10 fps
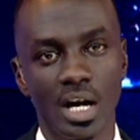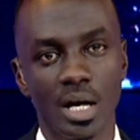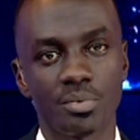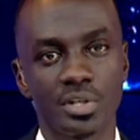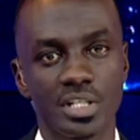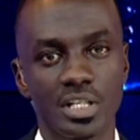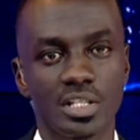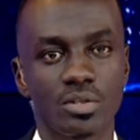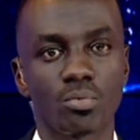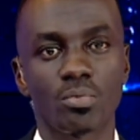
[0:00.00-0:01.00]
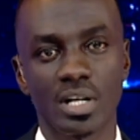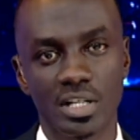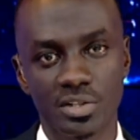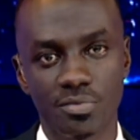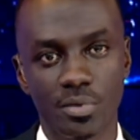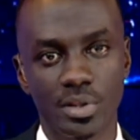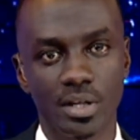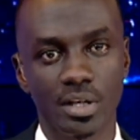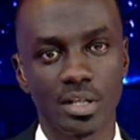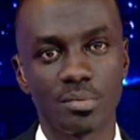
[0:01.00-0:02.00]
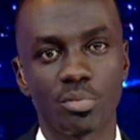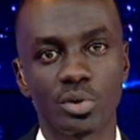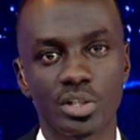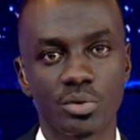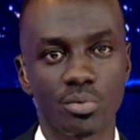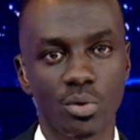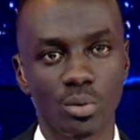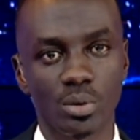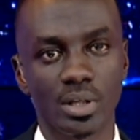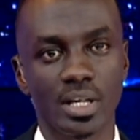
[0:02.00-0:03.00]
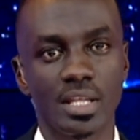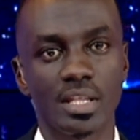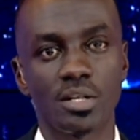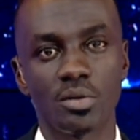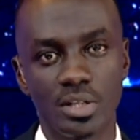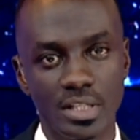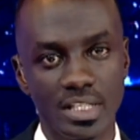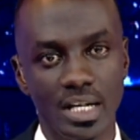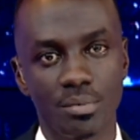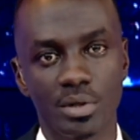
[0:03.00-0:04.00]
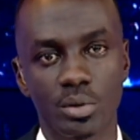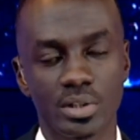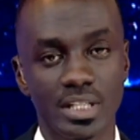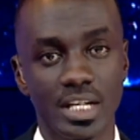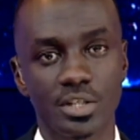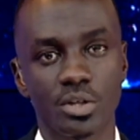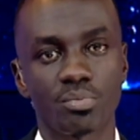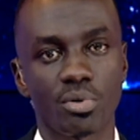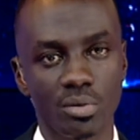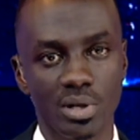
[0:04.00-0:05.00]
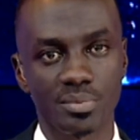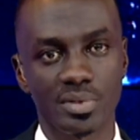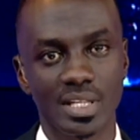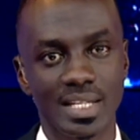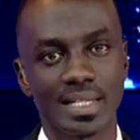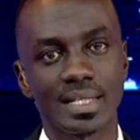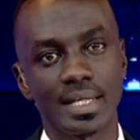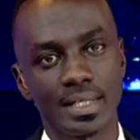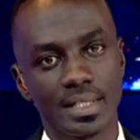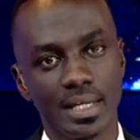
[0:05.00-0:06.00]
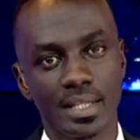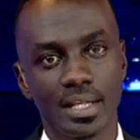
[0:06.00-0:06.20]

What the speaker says: appreciates Rwandans for their important role in the unity and reconciliation programs that laid